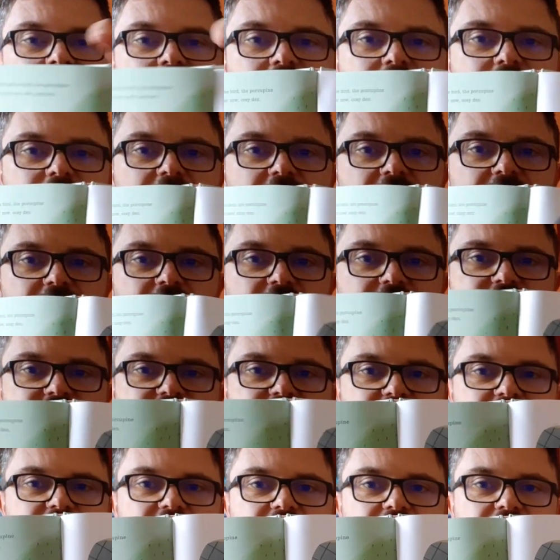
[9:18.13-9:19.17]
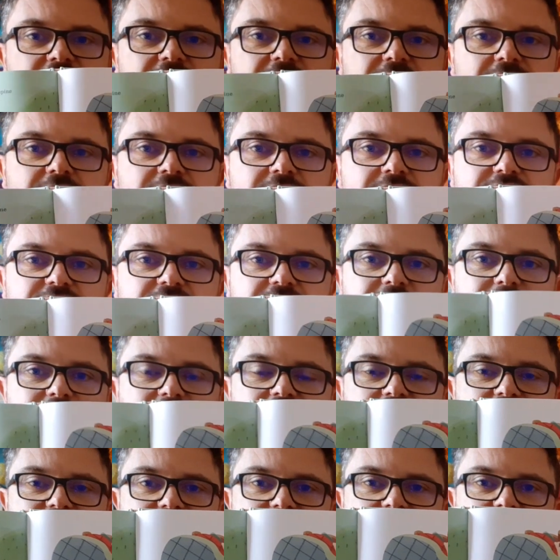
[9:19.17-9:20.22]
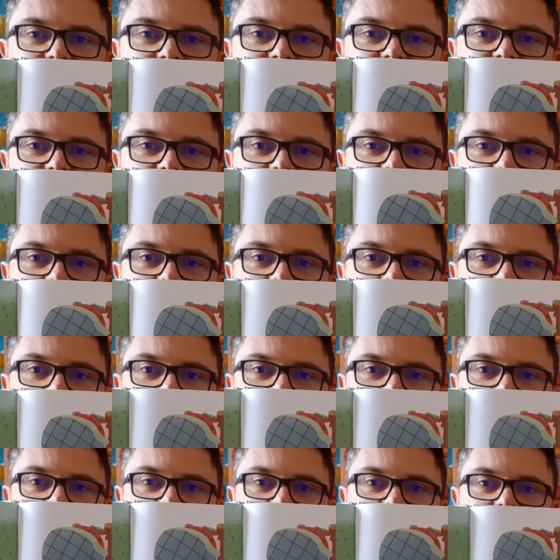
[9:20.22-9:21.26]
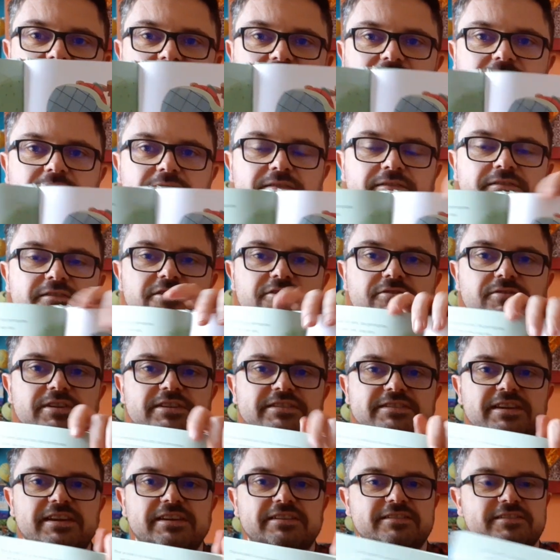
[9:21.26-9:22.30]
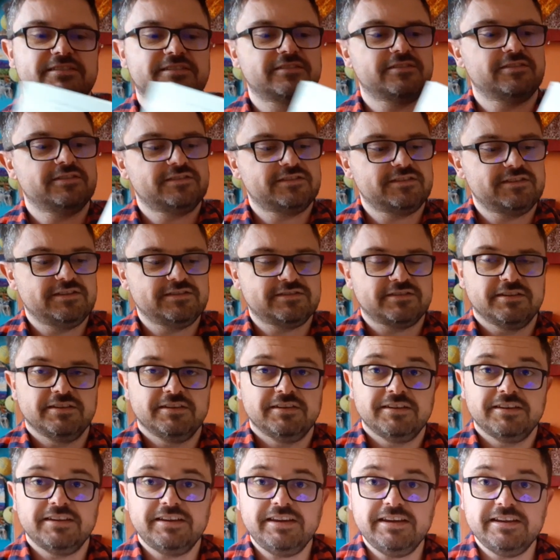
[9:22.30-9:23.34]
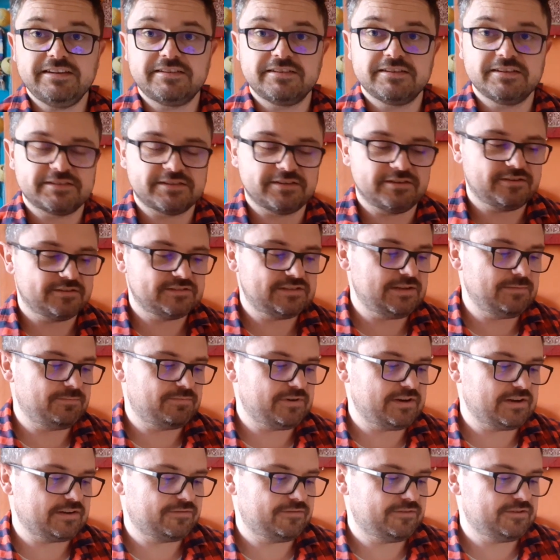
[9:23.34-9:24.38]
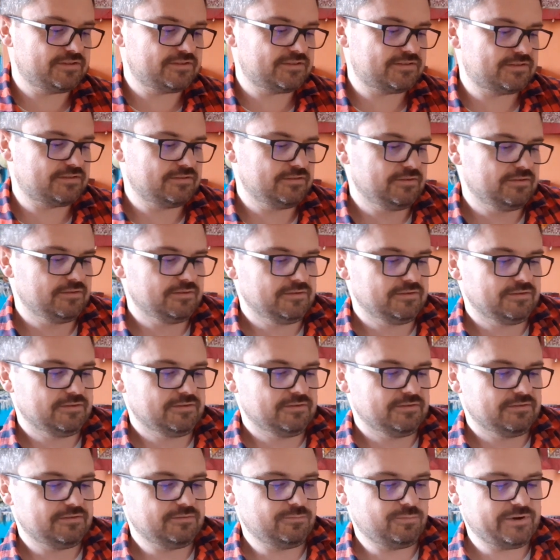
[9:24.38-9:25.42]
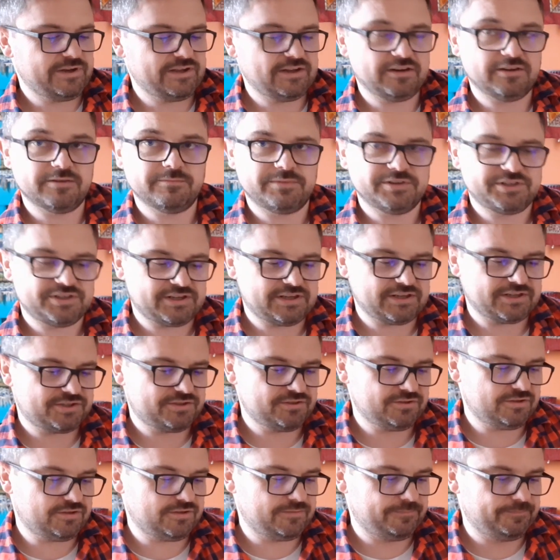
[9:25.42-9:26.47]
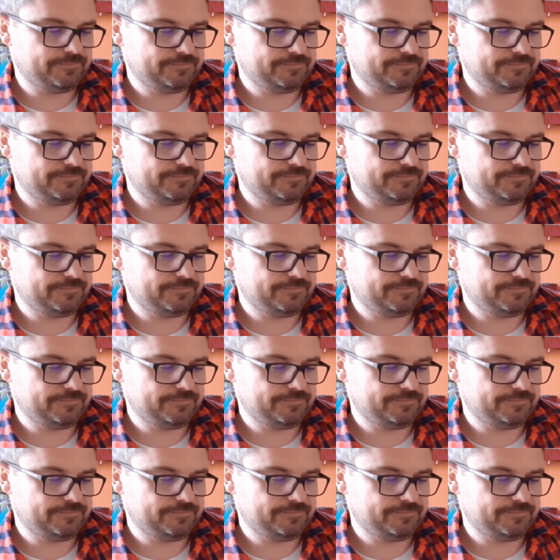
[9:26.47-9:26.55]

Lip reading: There you can see Jim is invigorated again, doing his exercises, eating his hearty breakfasts, the way a lumberjack should.